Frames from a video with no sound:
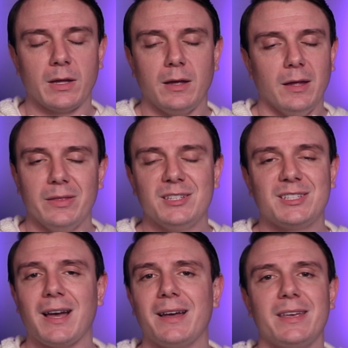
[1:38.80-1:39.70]
this
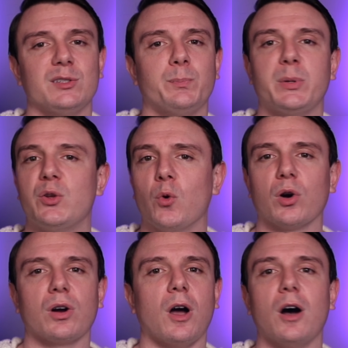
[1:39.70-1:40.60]
guy is
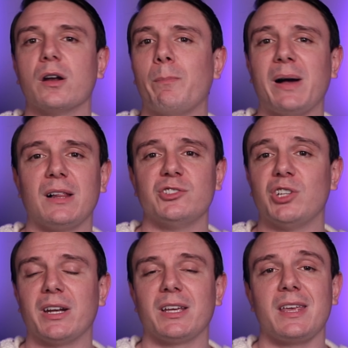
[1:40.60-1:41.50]
pure,
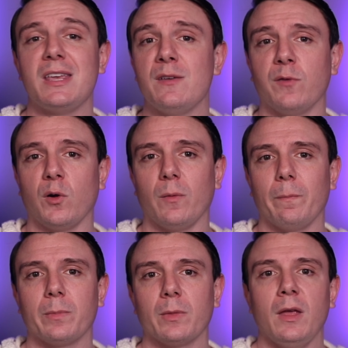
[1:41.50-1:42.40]
unapologetic evil.
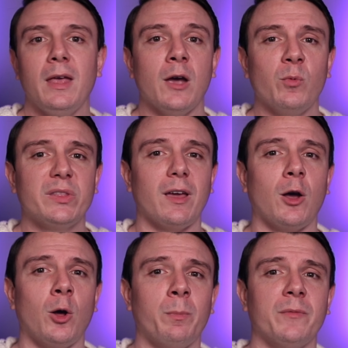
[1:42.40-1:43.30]
And with the
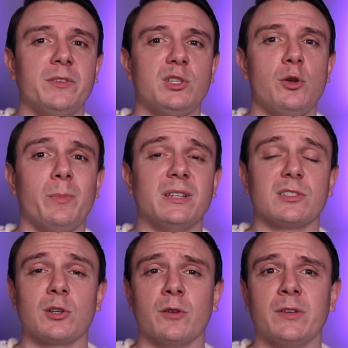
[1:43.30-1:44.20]
help of his human
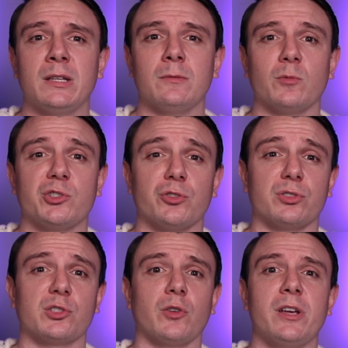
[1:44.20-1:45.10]
servant, Richard
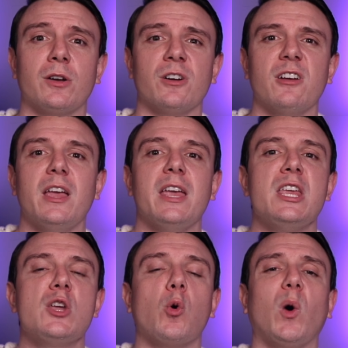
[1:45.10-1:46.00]
Straker, he
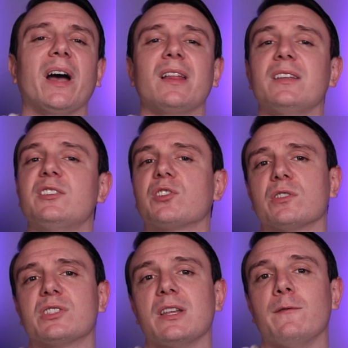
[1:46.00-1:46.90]
quietly
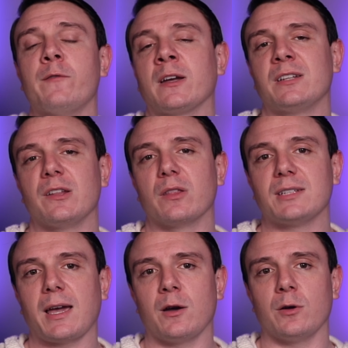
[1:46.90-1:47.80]
starts infecting the
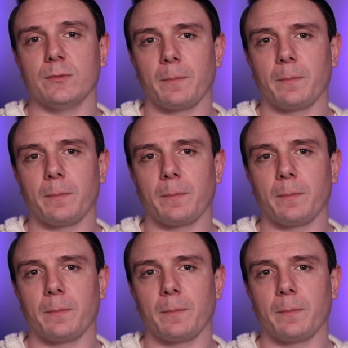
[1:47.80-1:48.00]
town.